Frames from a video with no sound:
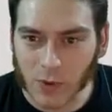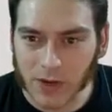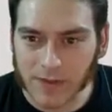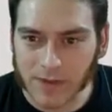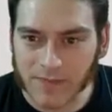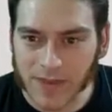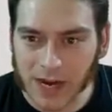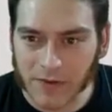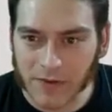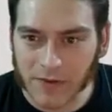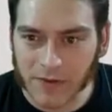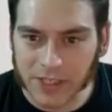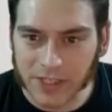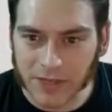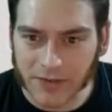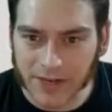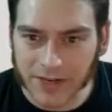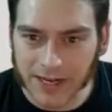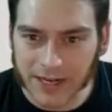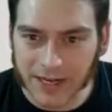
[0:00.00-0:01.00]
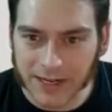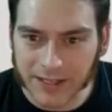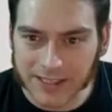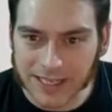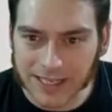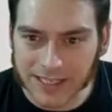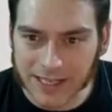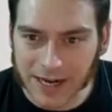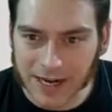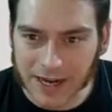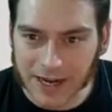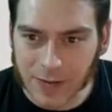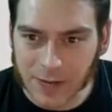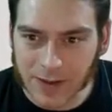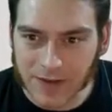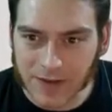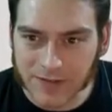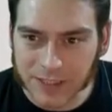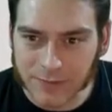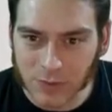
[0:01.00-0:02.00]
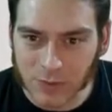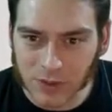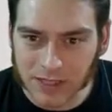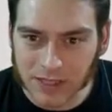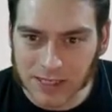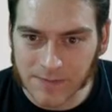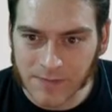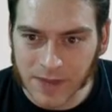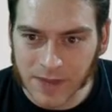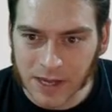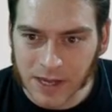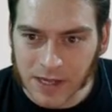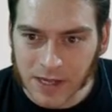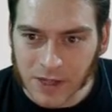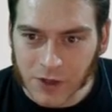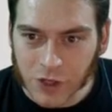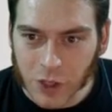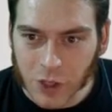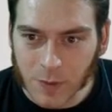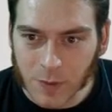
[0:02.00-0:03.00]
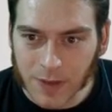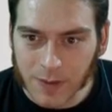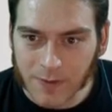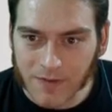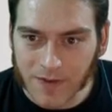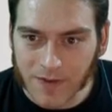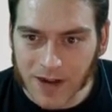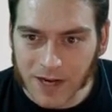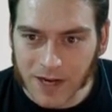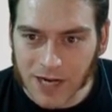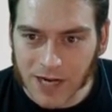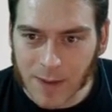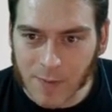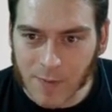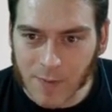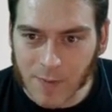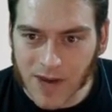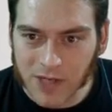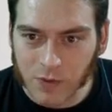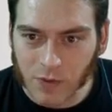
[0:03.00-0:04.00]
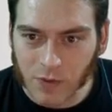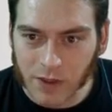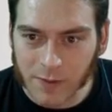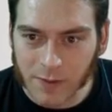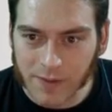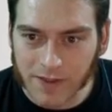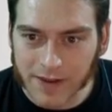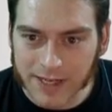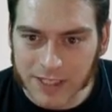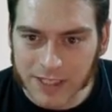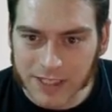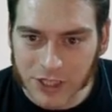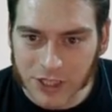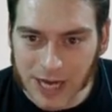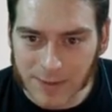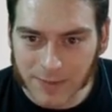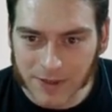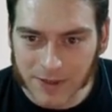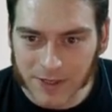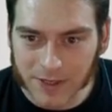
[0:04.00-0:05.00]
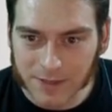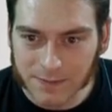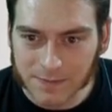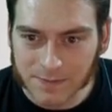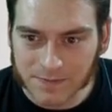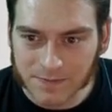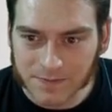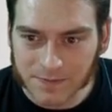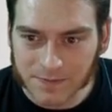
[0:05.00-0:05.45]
disappointed having discovered Daniel and Desire and haven't spooked them. You'll be able to find a compromise with one of them in the next chapter.